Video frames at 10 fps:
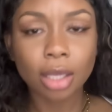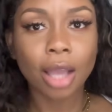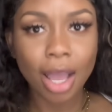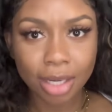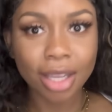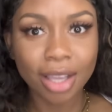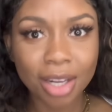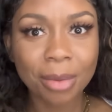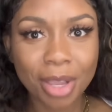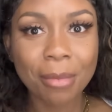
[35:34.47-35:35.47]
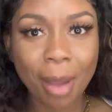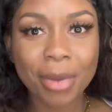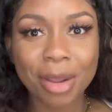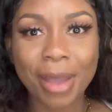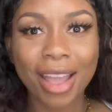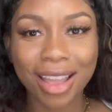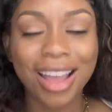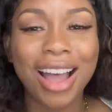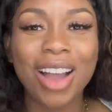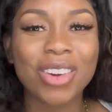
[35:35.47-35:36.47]
I did end up getting my money back.
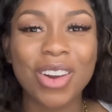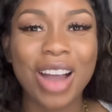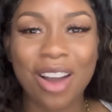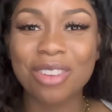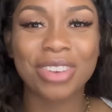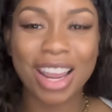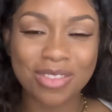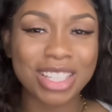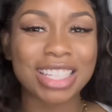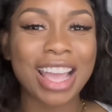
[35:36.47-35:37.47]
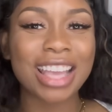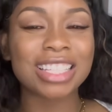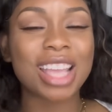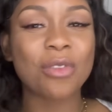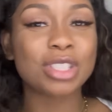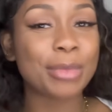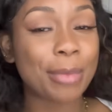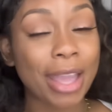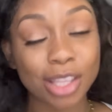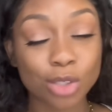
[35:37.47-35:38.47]
I don't know how. I forgot to mention that. She gave it to me
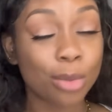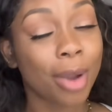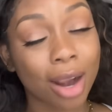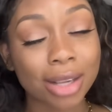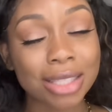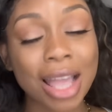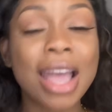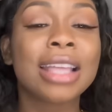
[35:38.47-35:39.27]
back in 2 parts.